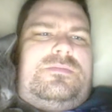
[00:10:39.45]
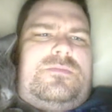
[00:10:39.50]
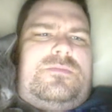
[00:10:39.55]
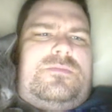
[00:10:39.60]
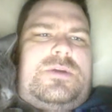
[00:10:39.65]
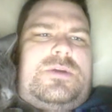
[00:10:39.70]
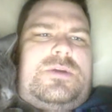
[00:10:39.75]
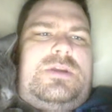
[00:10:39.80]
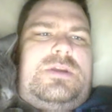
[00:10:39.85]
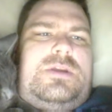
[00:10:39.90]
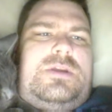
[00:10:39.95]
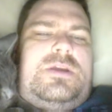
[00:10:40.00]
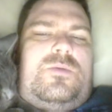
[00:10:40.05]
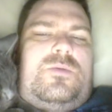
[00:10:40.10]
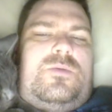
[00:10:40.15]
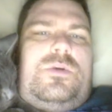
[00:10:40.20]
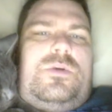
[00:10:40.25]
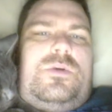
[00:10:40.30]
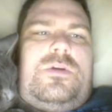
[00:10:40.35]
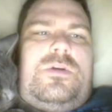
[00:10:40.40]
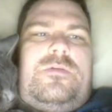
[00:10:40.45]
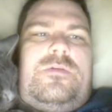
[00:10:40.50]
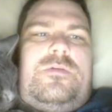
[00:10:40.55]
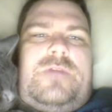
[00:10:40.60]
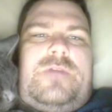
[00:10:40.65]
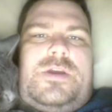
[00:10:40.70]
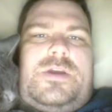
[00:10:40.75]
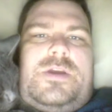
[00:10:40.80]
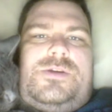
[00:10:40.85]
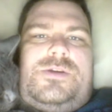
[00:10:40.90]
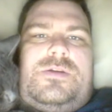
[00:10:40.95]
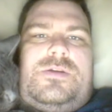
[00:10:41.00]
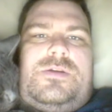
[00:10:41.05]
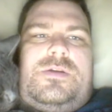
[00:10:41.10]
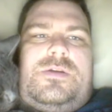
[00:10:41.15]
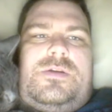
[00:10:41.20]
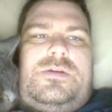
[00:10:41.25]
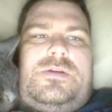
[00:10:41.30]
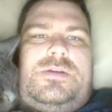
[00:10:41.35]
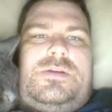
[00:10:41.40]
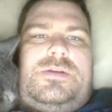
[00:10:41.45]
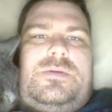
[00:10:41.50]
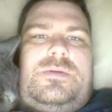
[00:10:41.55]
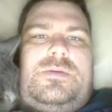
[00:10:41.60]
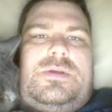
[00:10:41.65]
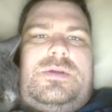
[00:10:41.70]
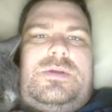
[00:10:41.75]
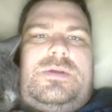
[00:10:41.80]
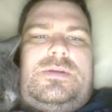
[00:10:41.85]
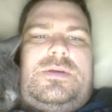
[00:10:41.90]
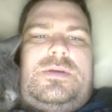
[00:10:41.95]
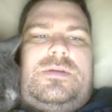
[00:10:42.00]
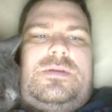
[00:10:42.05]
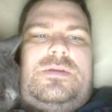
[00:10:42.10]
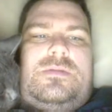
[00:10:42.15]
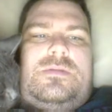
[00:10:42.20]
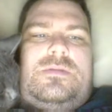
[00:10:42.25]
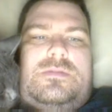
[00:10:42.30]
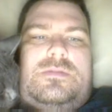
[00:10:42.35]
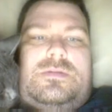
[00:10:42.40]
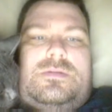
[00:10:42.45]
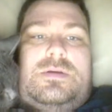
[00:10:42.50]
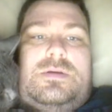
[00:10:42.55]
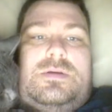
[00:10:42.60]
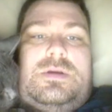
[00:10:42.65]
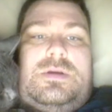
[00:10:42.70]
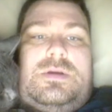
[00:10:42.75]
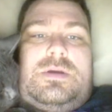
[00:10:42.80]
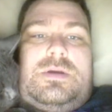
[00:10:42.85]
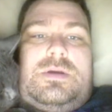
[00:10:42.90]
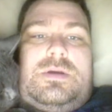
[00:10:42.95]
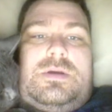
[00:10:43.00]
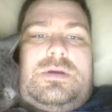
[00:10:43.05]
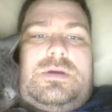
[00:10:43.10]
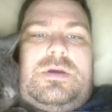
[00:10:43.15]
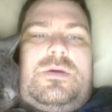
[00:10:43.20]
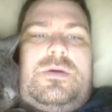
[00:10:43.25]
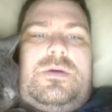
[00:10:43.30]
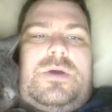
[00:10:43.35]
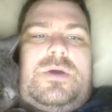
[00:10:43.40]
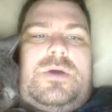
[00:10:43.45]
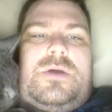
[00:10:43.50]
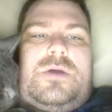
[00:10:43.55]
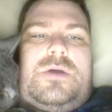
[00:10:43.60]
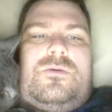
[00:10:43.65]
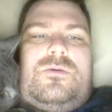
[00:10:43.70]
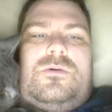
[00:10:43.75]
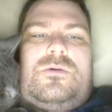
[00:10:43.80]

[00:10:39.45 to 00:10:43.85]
I did get one notification on there. Let's see what that said. Okay, cool.